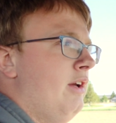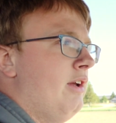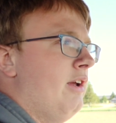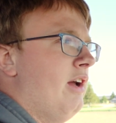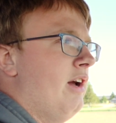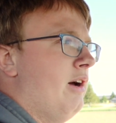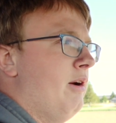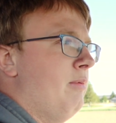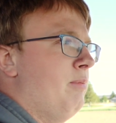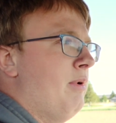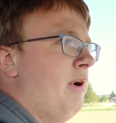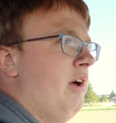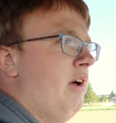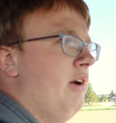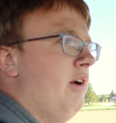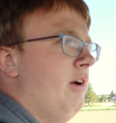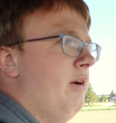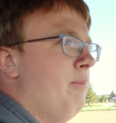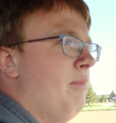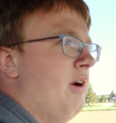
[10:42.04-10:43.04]
yeah,
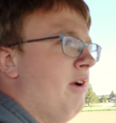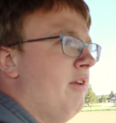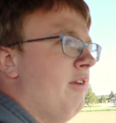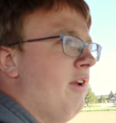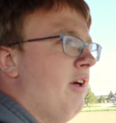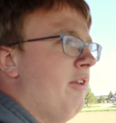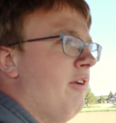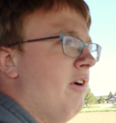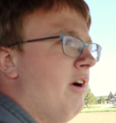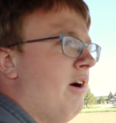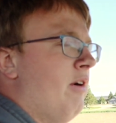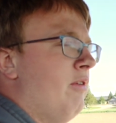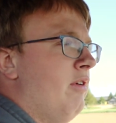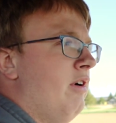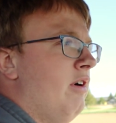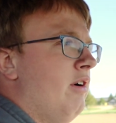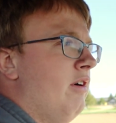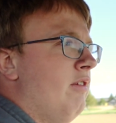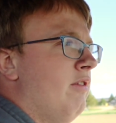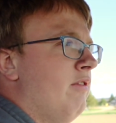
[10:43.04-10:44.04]
probably about another
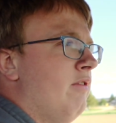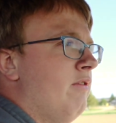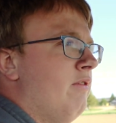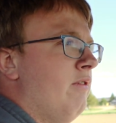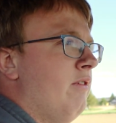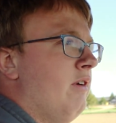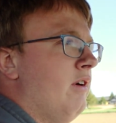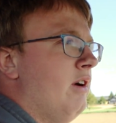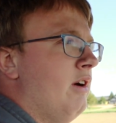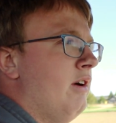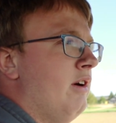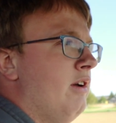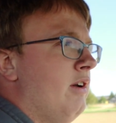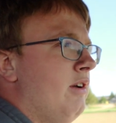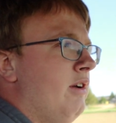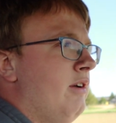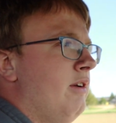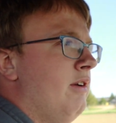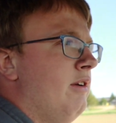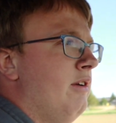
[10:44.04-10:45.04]
hour of
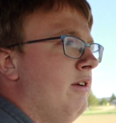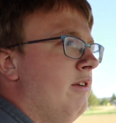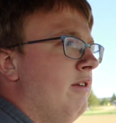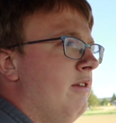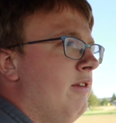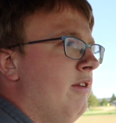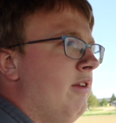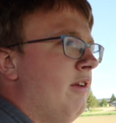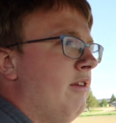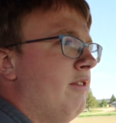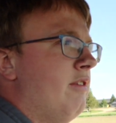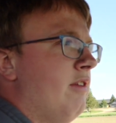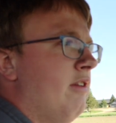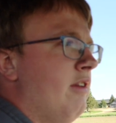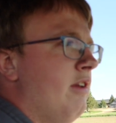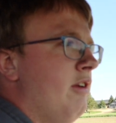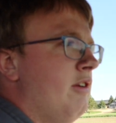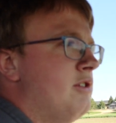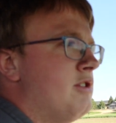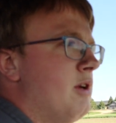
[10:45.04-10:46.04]
this and
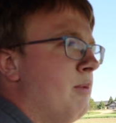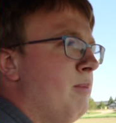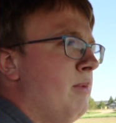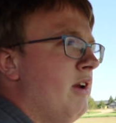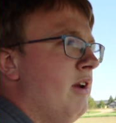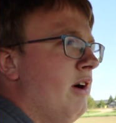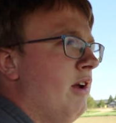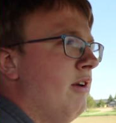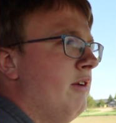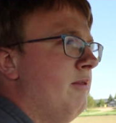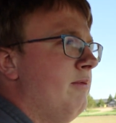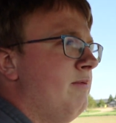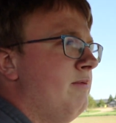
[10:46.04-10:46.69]
then he should be done.